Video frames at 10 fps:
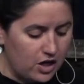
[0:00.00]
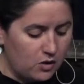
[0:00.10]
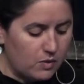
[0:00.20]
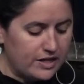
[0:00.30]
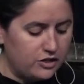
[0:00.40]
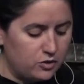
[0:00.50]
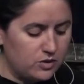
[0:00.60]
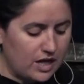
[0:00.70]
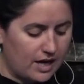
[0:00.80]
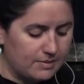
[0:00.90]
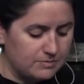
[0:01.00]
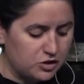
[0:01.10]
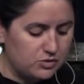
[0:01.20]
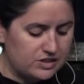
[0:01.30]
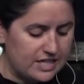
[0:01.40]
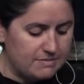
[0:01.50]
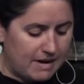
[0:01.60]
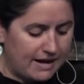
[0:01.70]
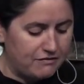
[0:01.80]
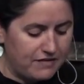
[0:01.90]
when you come to see
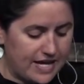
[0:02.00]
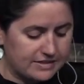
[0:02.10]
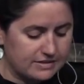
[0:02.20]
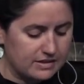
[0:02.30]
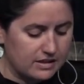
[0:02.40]
my face.